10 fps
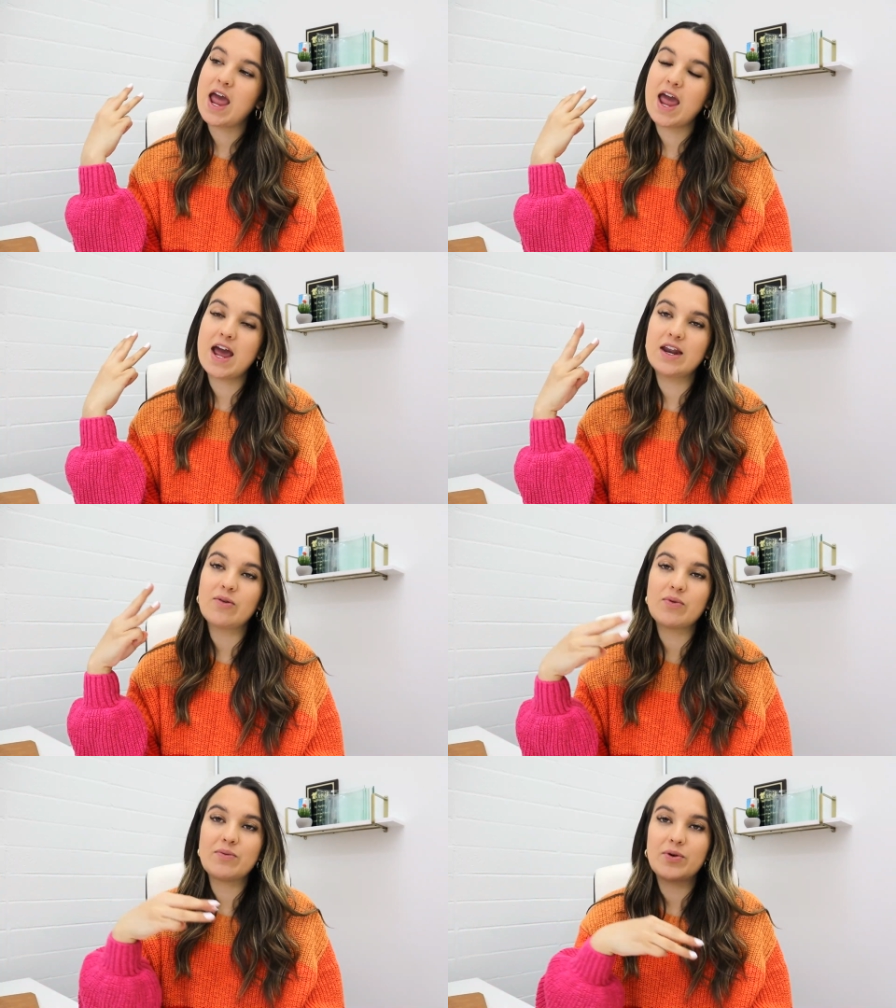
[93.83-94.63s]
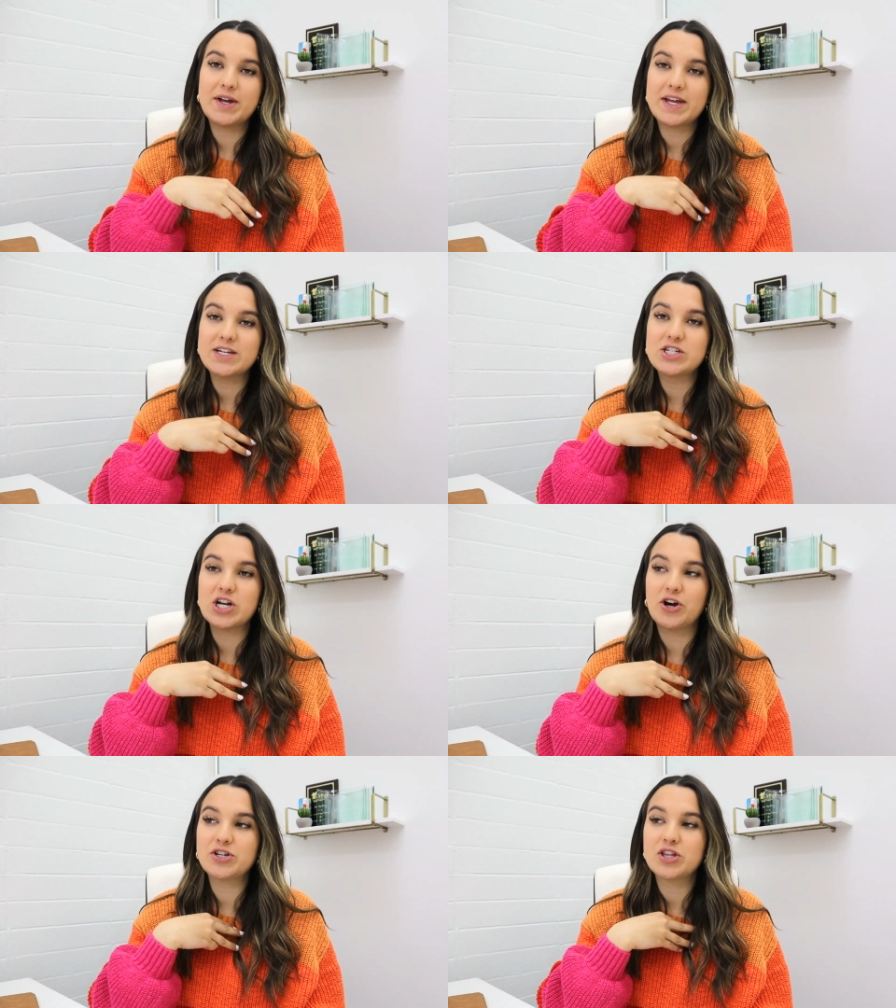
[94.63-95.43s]
and we will
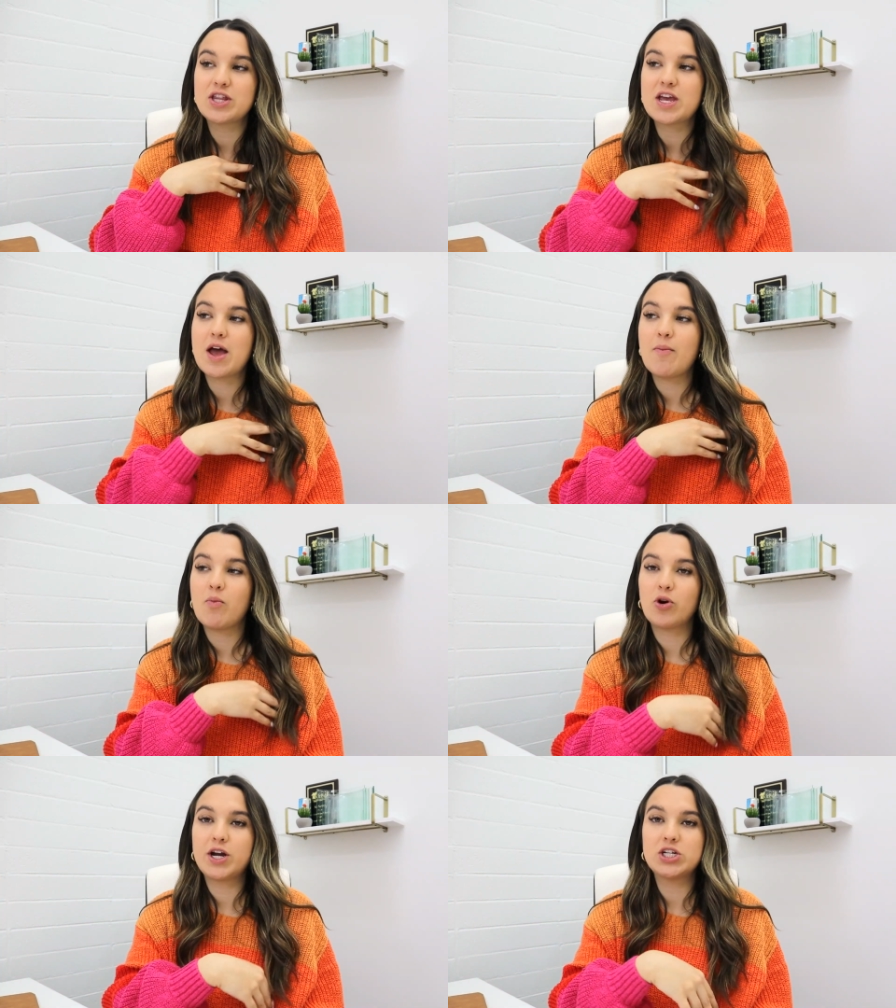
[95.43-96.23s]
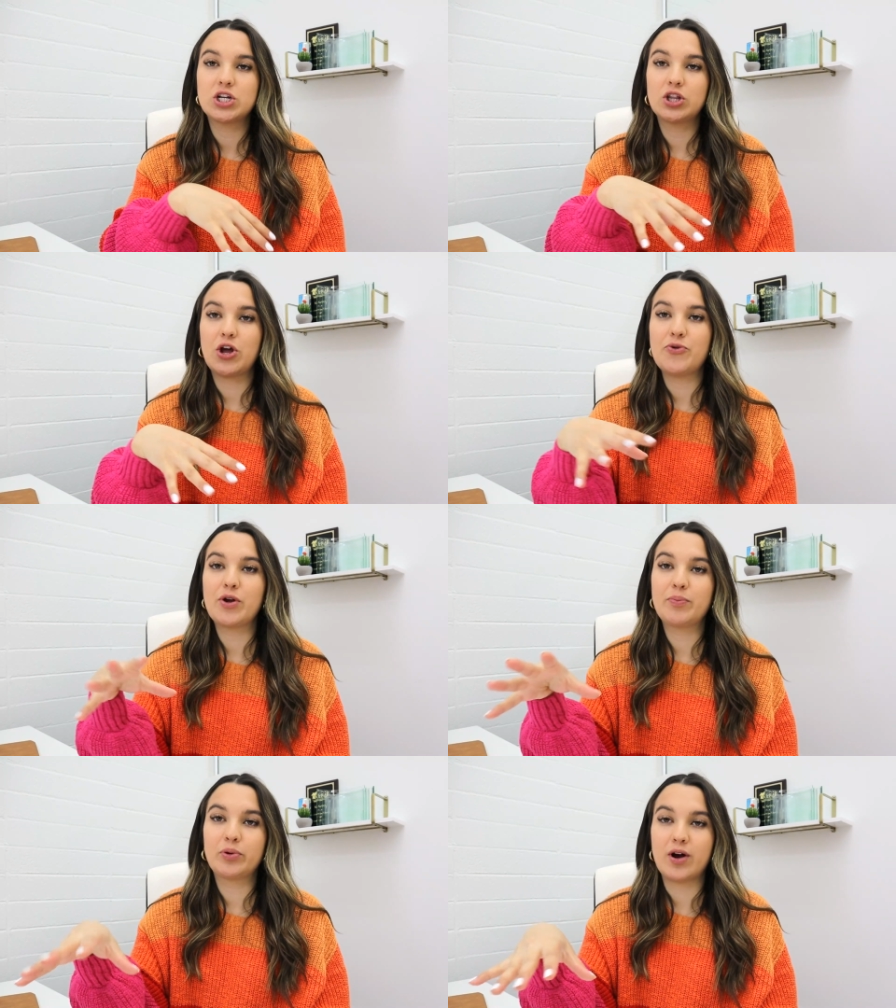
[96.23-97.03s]
start the mortgage
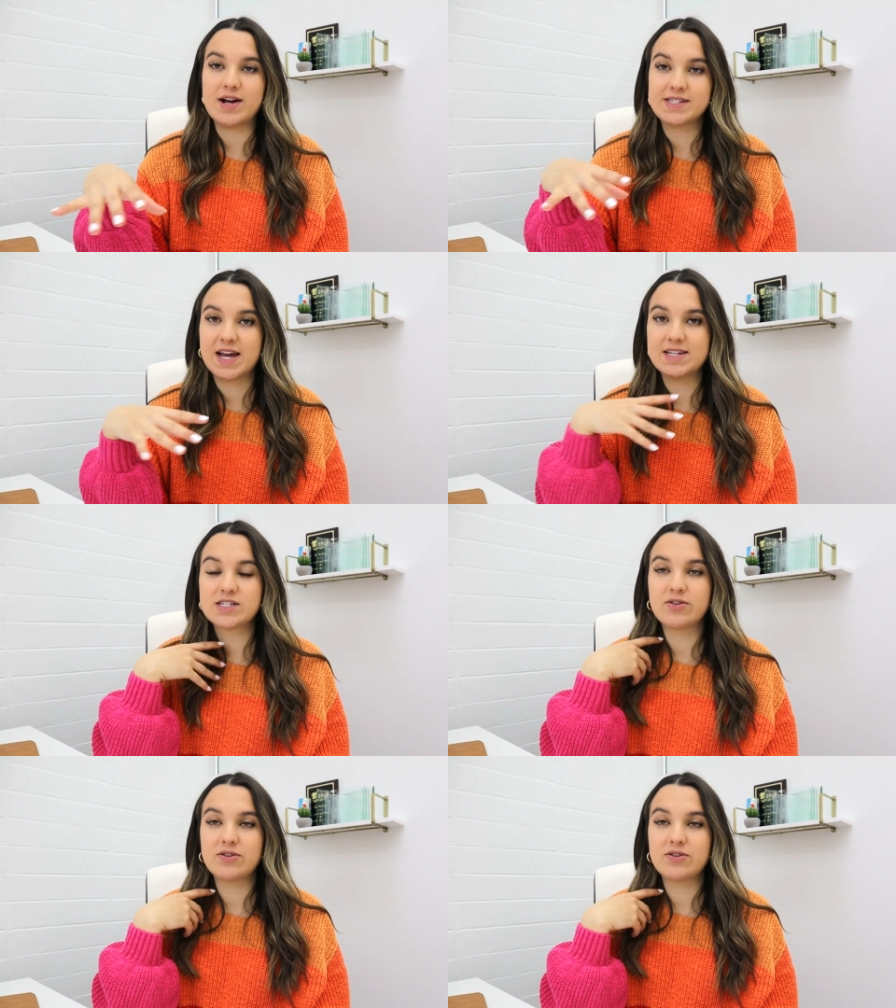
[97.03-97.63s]
loan process.